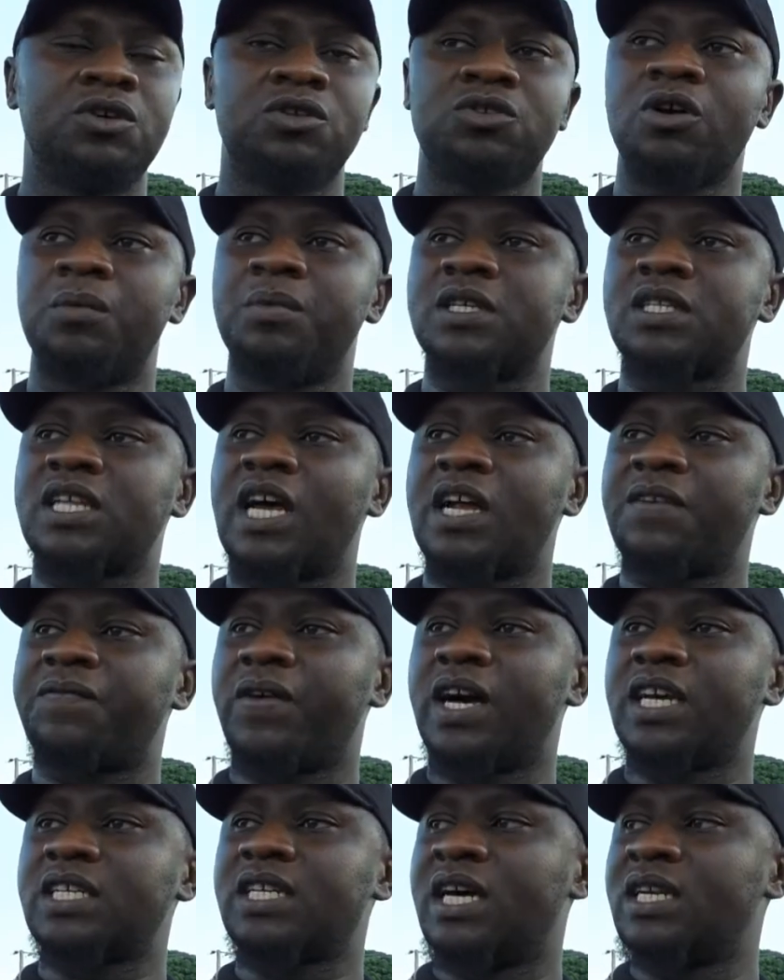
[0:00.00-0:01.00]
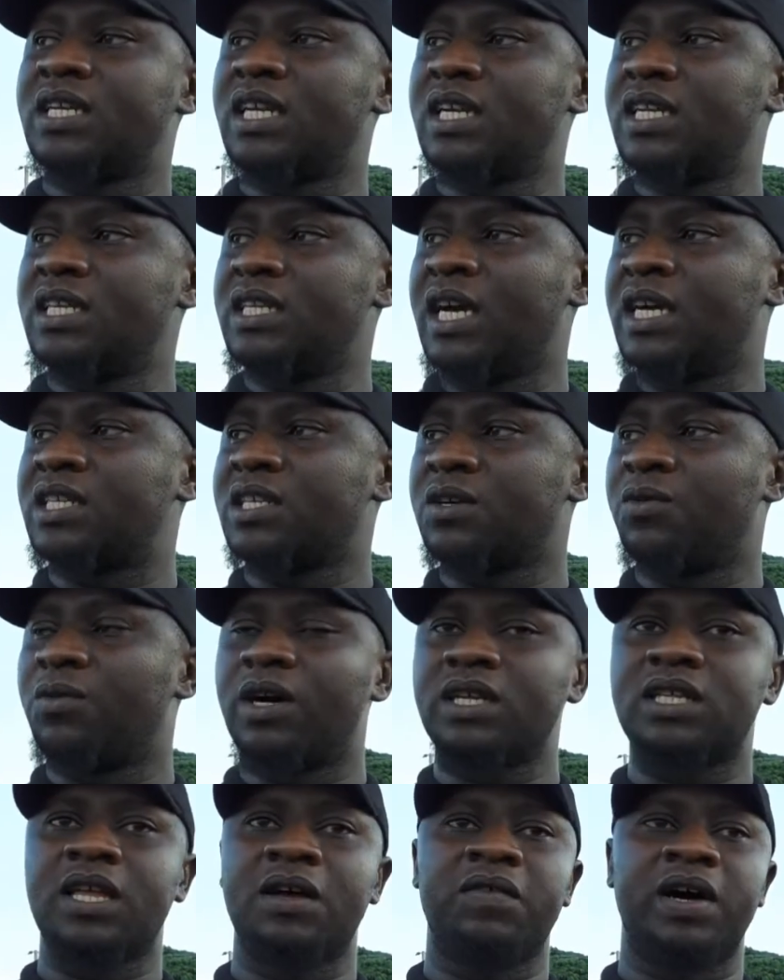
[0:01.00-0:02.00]
to be steadfast and diligent in
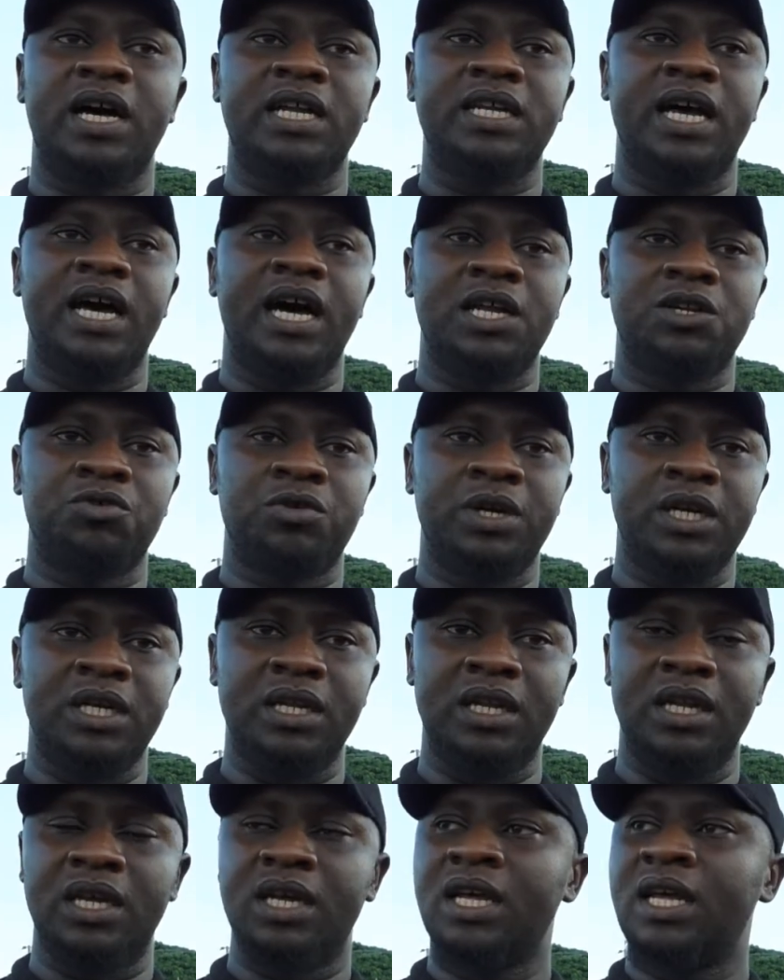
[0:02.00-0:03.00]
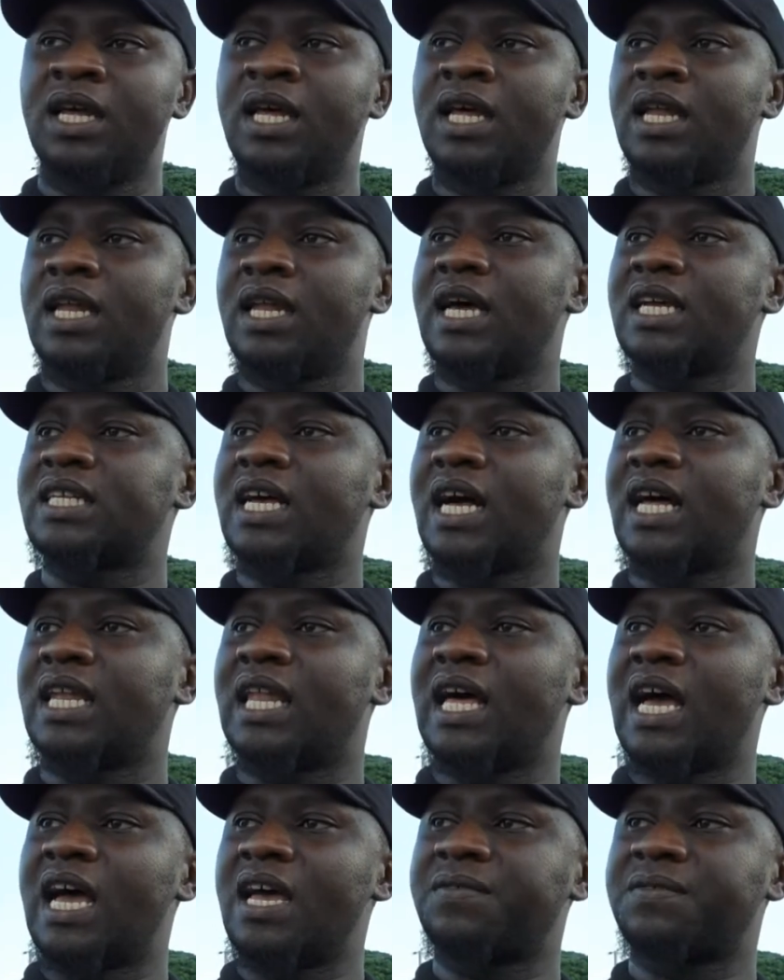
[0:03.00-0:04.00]
whatever they are doing. Let her
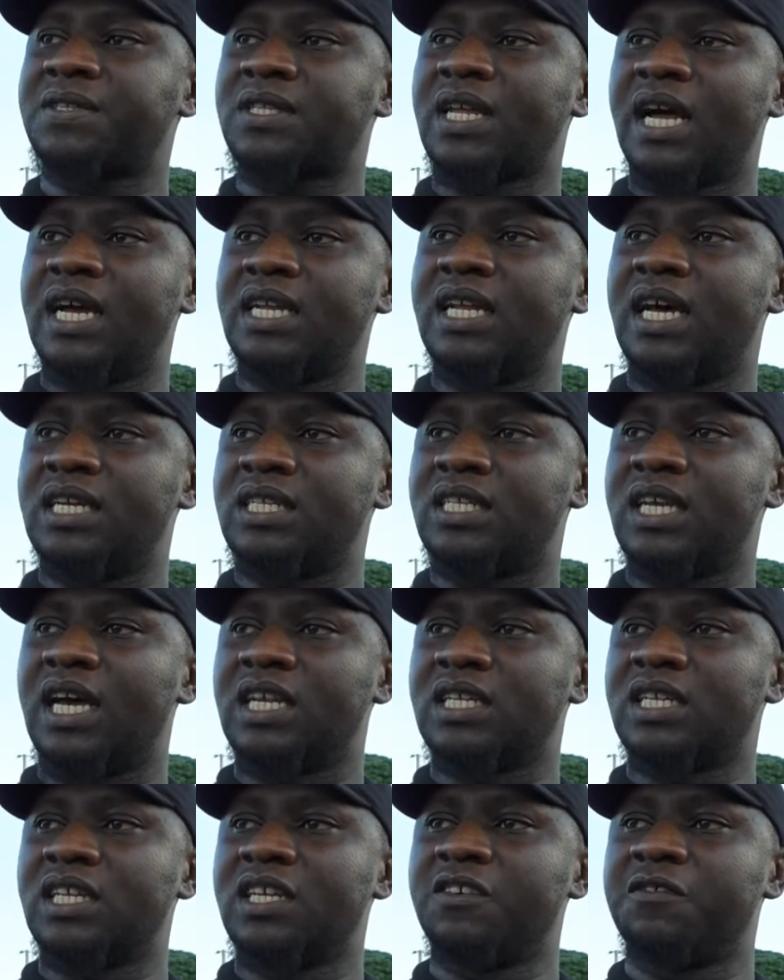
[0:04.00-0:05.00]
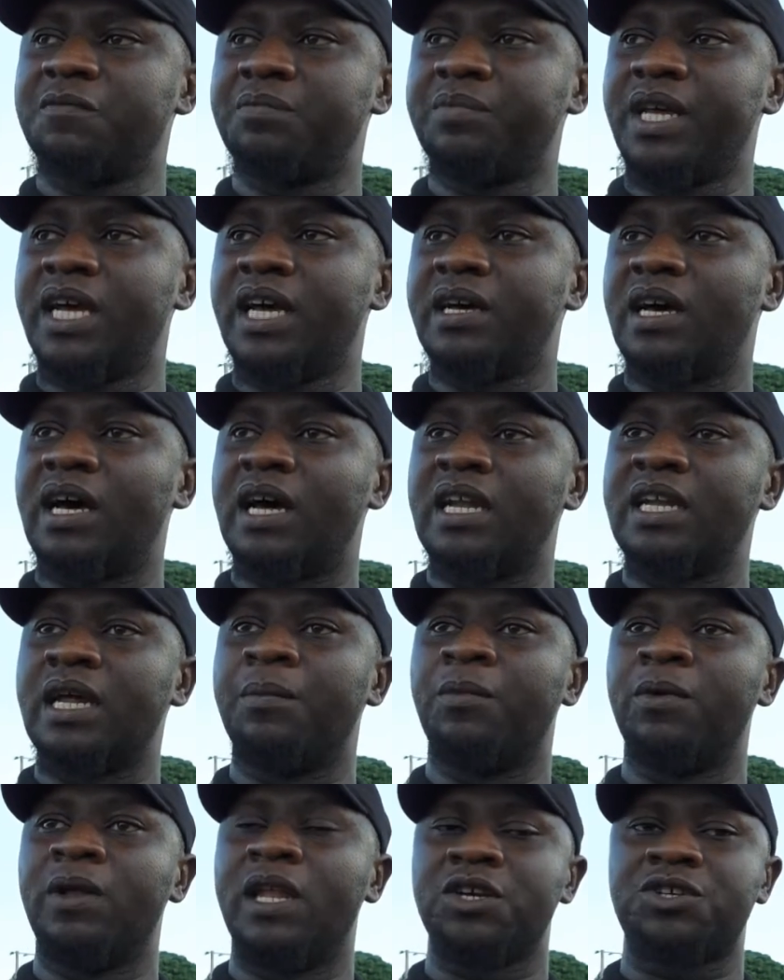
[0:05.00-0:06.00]
lifestyle that she has lived be an
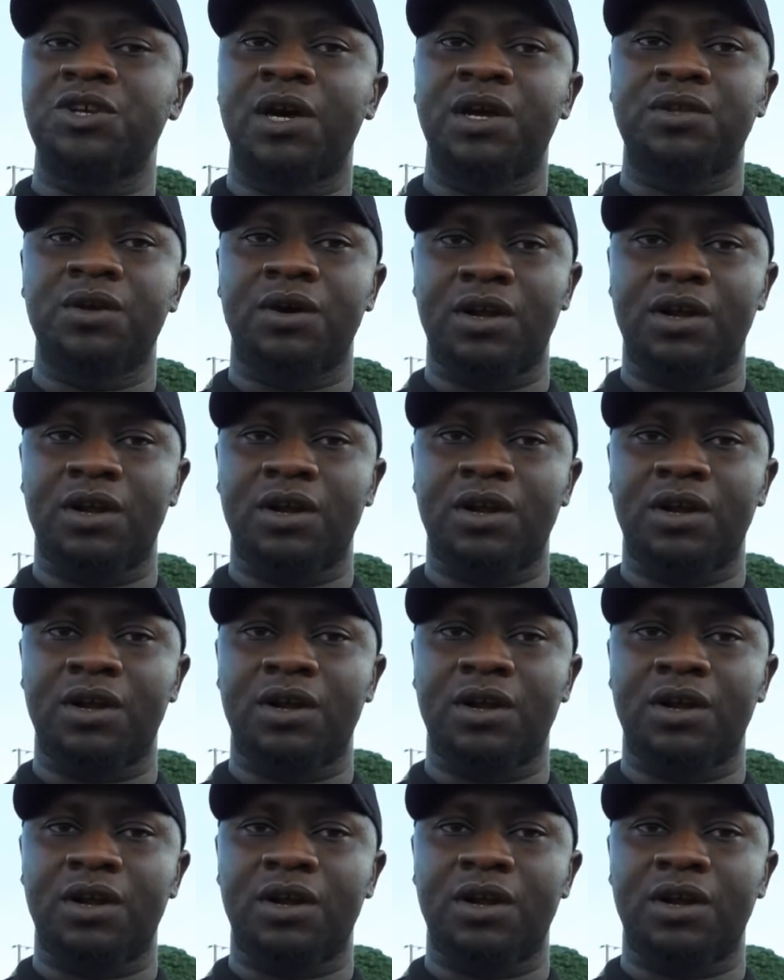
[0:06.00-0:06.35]
emulation to